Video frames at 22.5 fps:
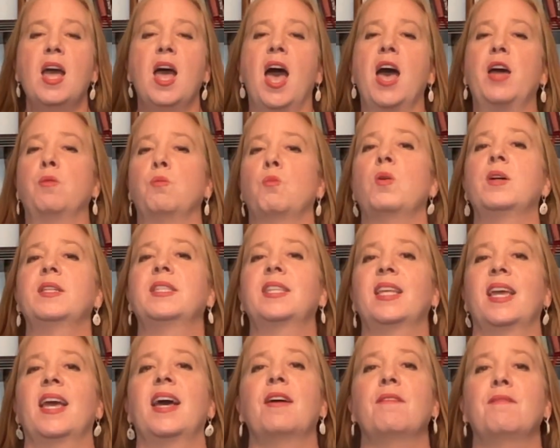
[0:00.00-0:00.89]
And once
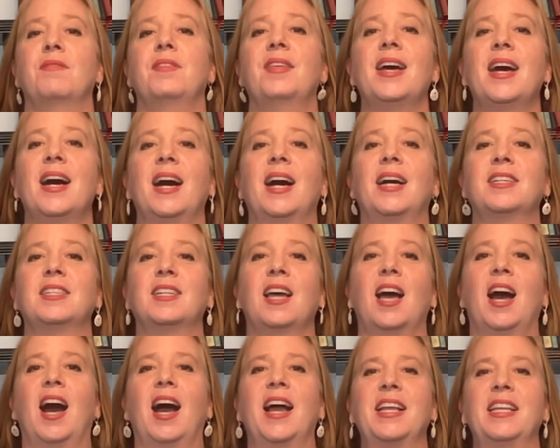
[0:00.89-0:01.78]
they have that,
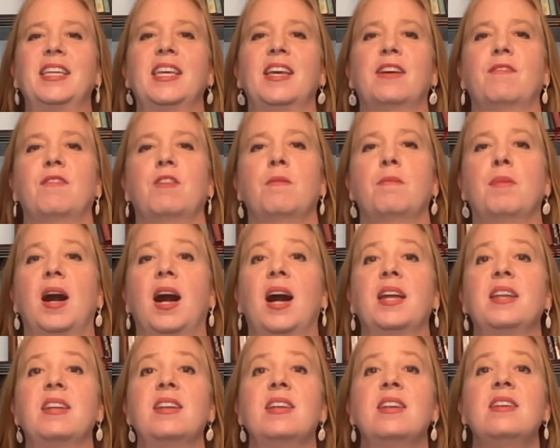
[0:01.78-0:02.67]
I give them
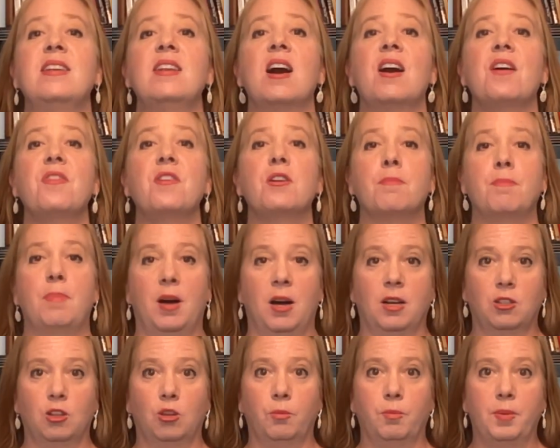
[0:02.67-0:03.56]
another
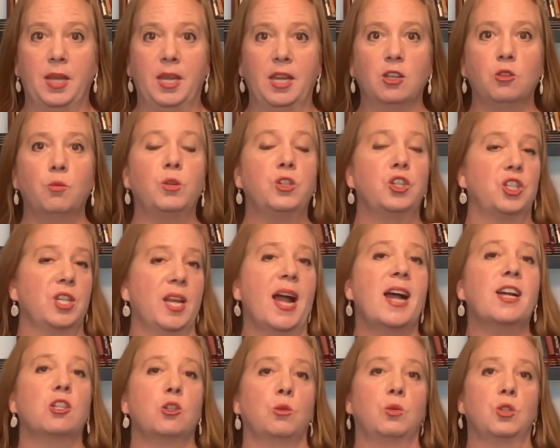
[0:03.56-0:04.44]
puzzle piece, which is an
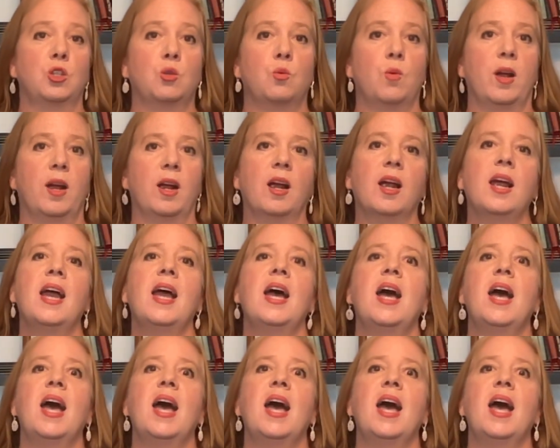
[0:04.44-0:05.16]
actual square,